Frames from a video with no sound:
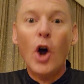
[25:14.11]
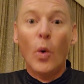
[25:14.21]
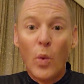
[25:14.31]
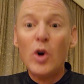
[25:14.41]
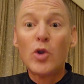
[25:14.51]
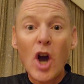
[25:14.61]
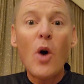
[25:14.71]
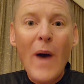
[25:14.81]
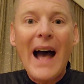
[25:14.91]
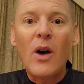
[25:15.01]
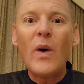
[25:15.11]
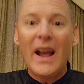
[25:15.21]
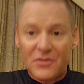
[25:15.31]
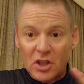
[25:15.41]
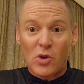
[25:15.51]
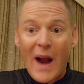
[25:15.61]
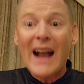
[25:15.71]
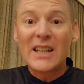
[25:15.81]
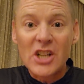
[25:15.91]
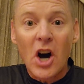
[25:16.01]
we'll go out at the
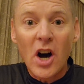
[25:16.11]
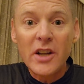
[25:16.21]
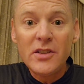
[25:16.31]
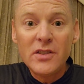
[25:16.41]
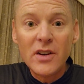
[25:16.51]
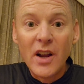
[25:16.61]
crack of dawn